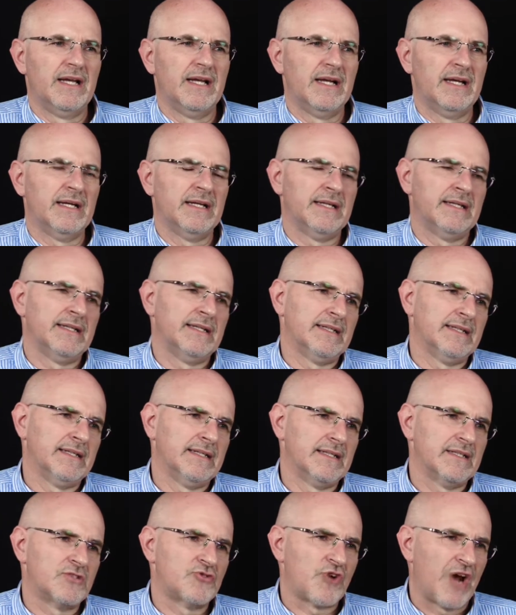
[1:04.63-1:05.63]

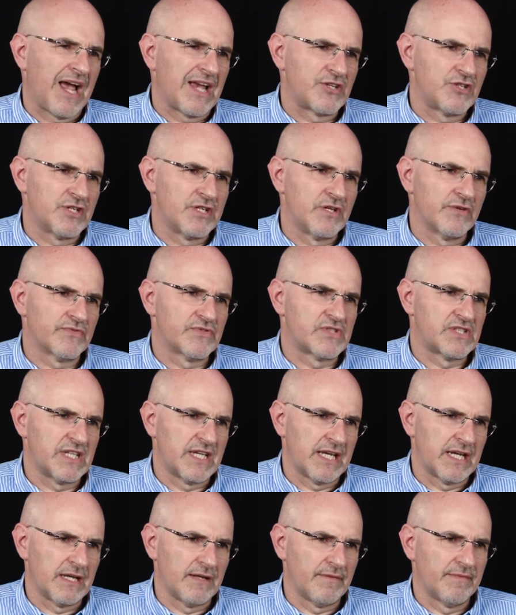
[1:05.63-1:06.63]
uh, tragedy of
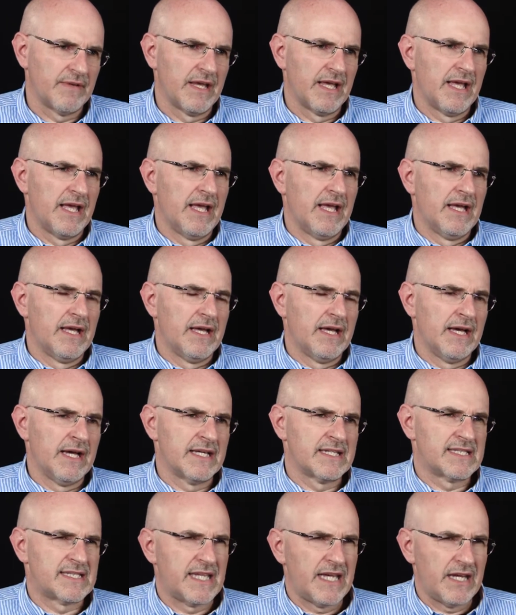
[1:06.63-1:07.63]
sin.
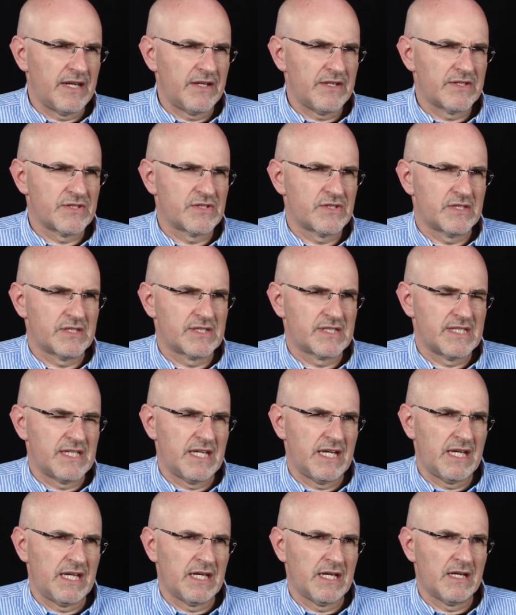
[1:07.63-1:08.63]
Uh, sin is
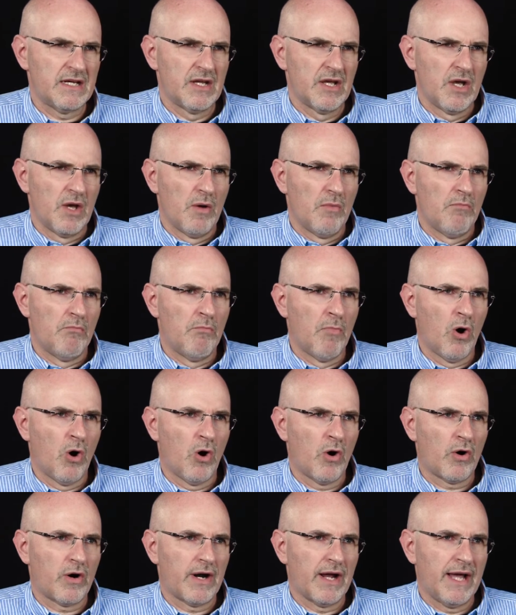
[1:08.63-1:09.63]
seen
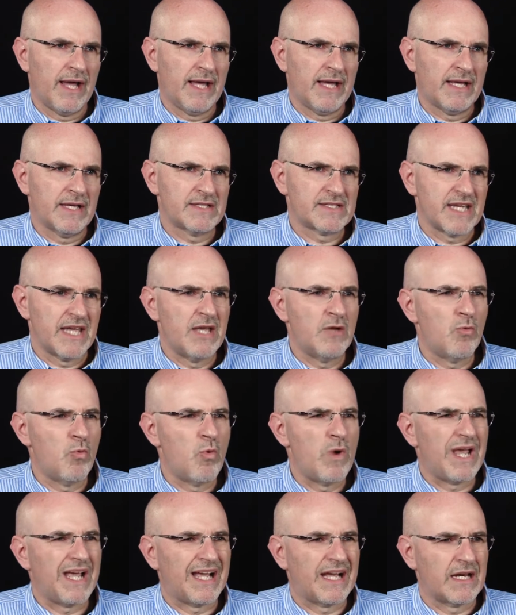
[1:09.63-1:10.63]
more as a
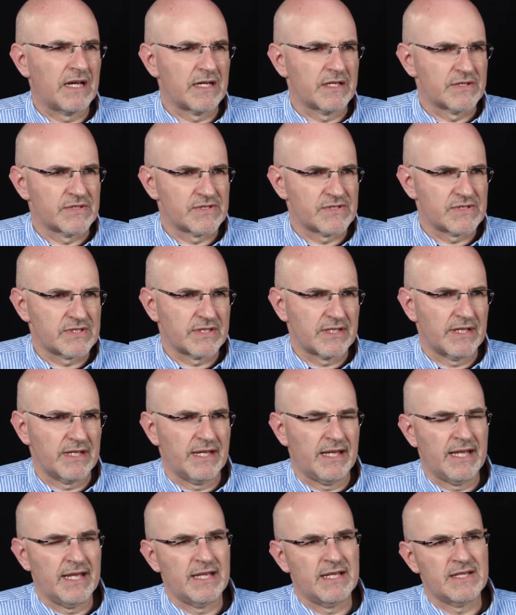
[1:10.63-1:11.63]
weakness,
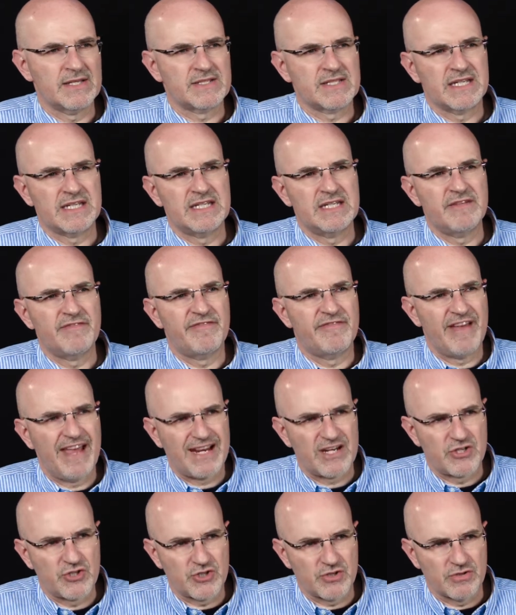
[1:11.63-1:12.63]
as a
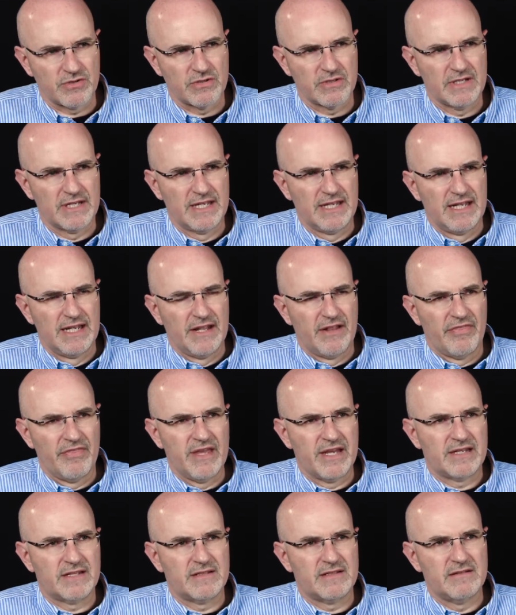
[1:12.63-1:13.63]
defection
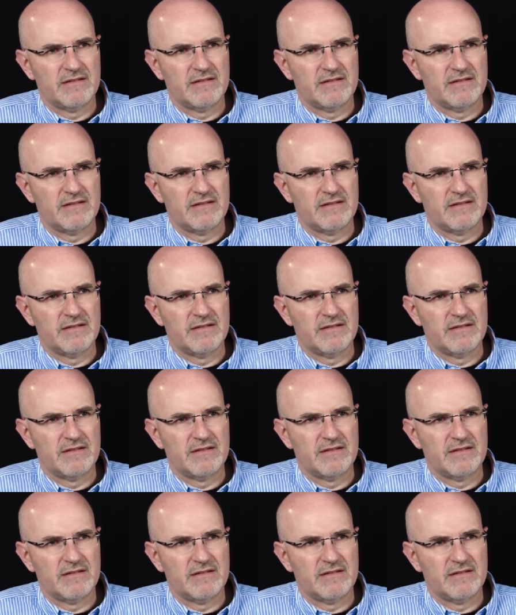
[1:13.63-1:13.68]
that